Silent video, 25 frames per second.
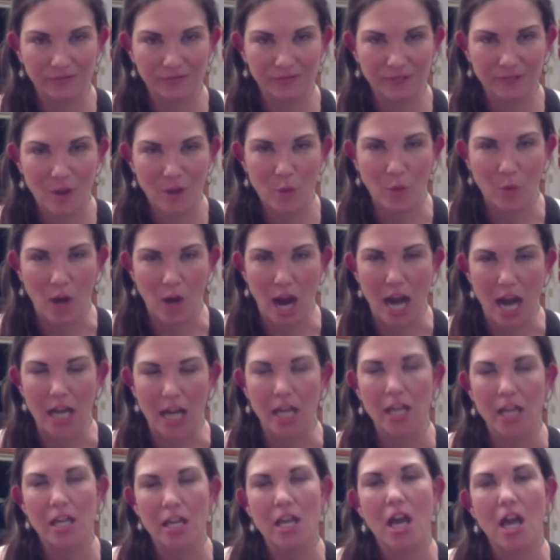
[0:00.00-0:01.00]
right?
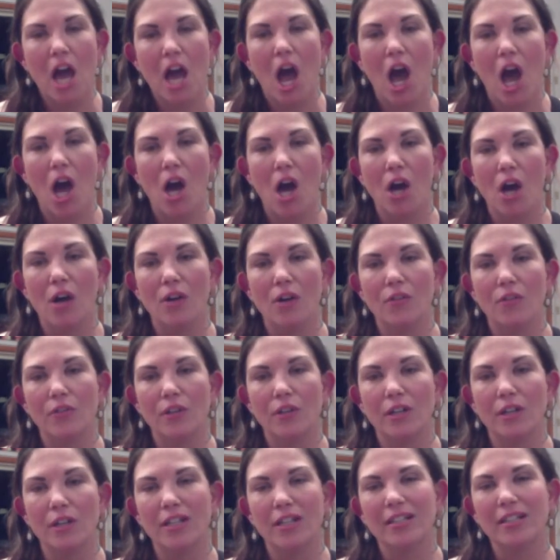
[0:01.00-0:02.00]

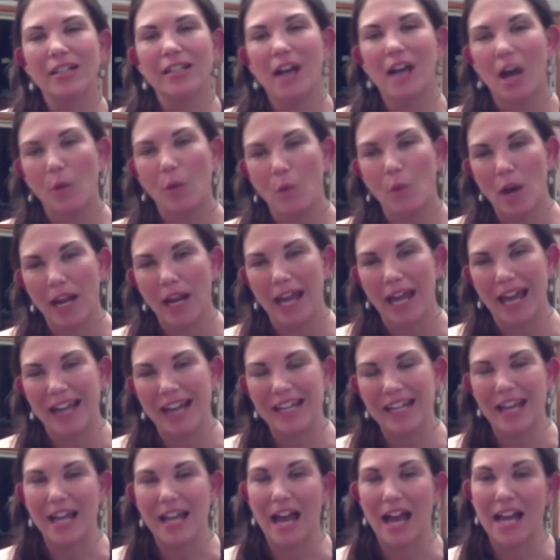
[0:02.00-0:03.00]
On one hand,
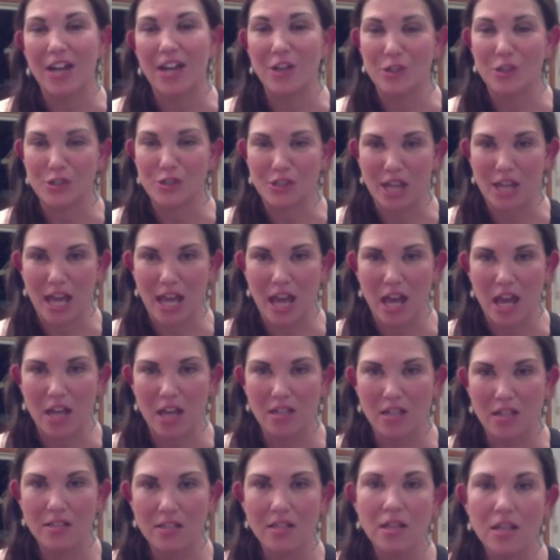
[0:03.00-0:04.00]
I
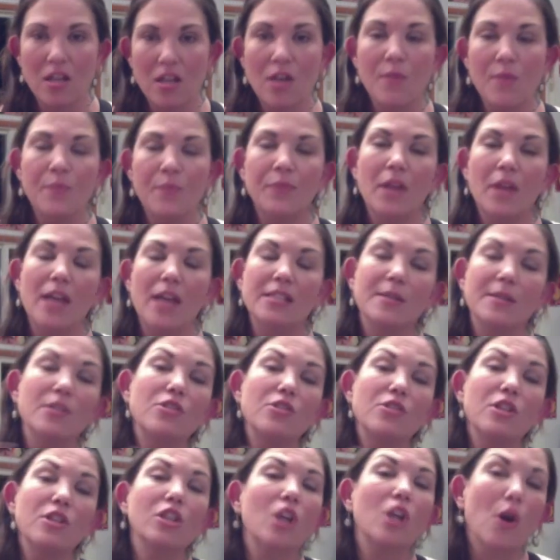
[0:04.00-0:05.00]
understand,
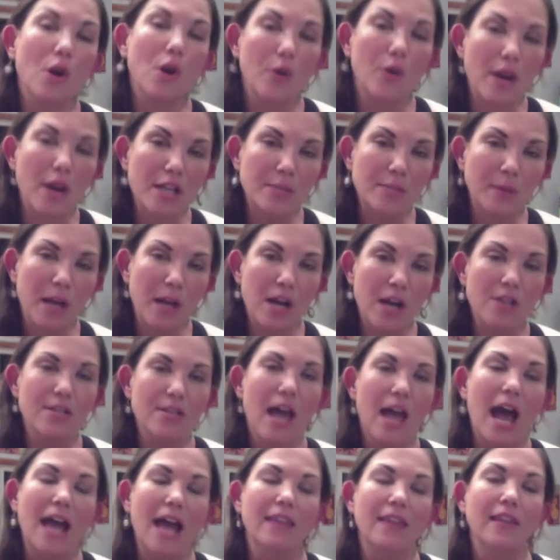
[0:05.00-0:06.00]
especially lower ranked players,
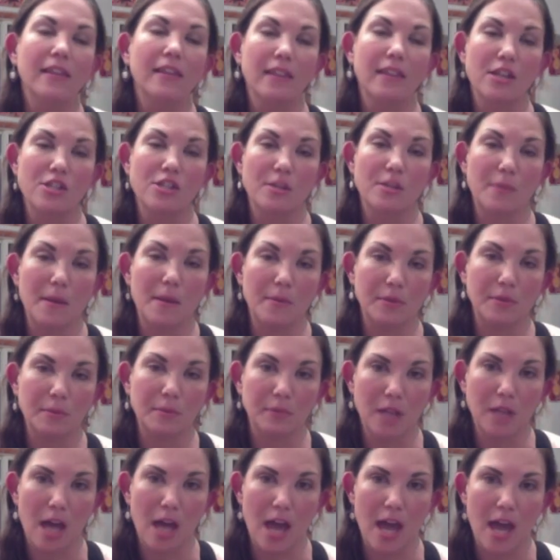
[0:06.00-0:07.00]
I think they should be able to
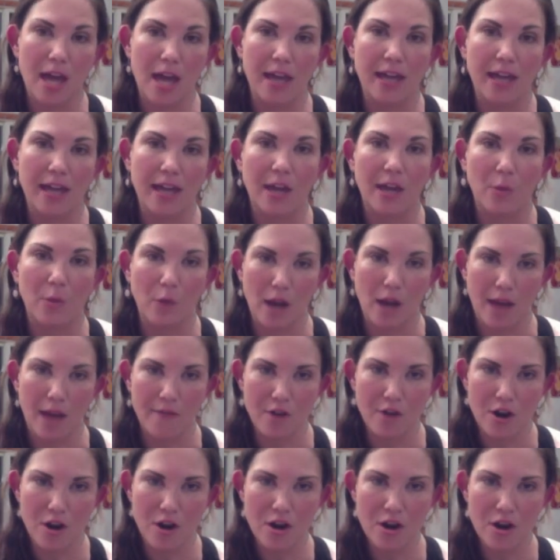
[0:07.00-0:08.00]
play in
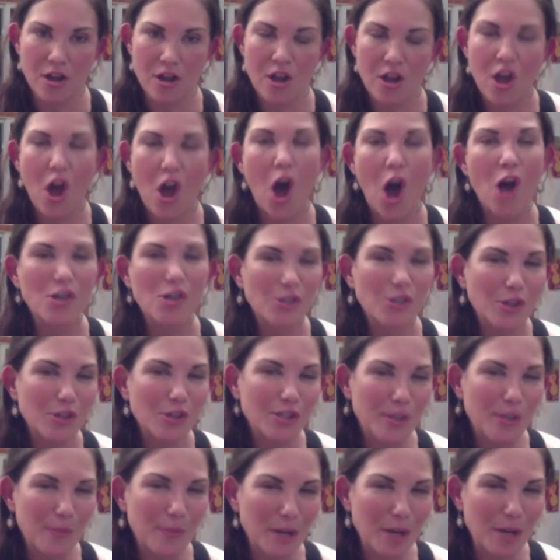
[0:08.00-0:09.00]
whatever. Also, there's
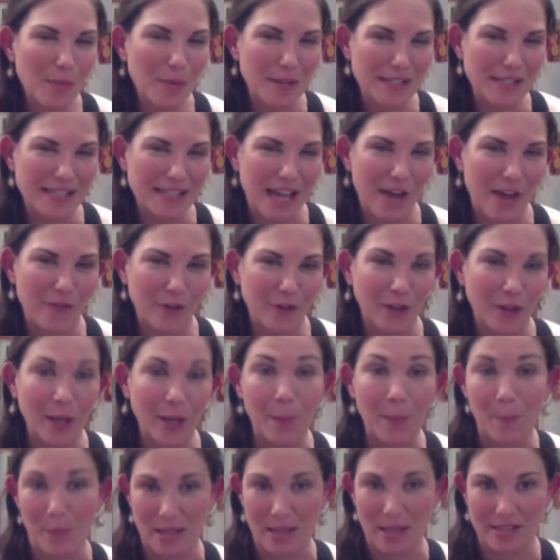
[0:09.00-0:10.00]
something to be said for like
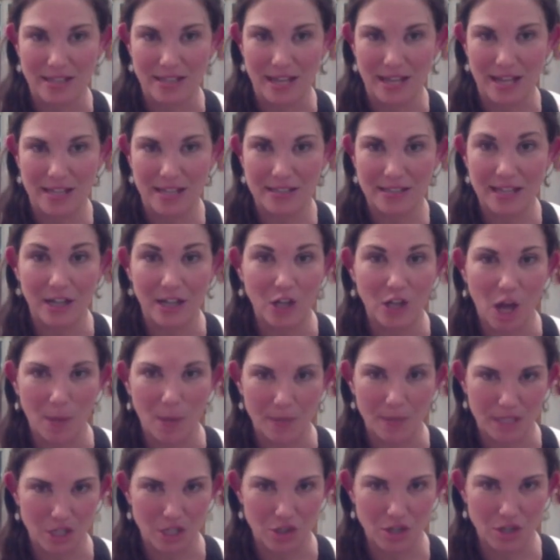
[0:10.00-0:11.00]
business and
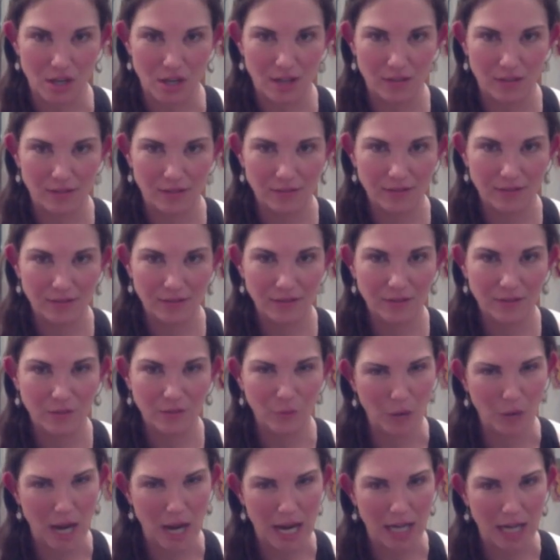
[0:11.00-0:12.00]
competition,
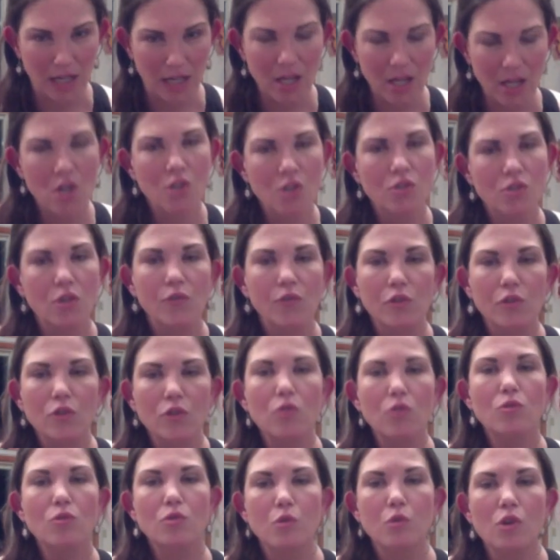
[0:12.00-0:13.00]
right? So if a new
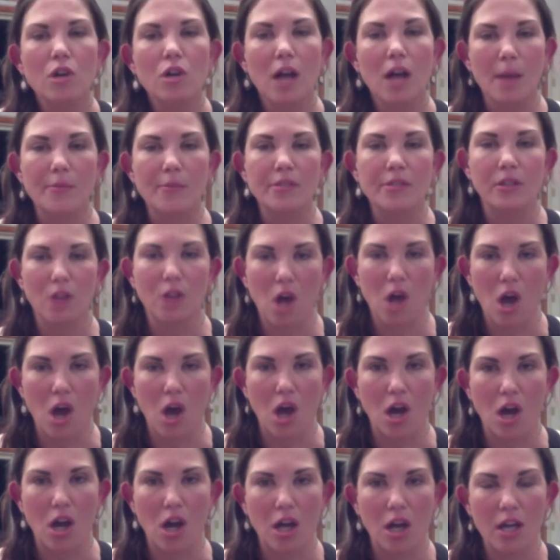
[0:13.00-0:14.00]
tour comes
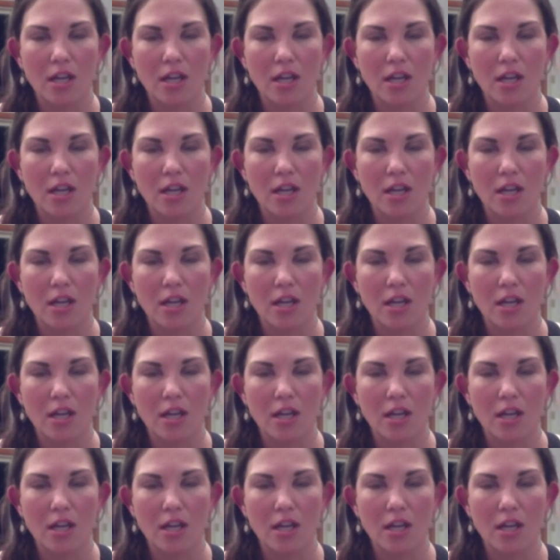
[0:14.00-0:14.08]
along,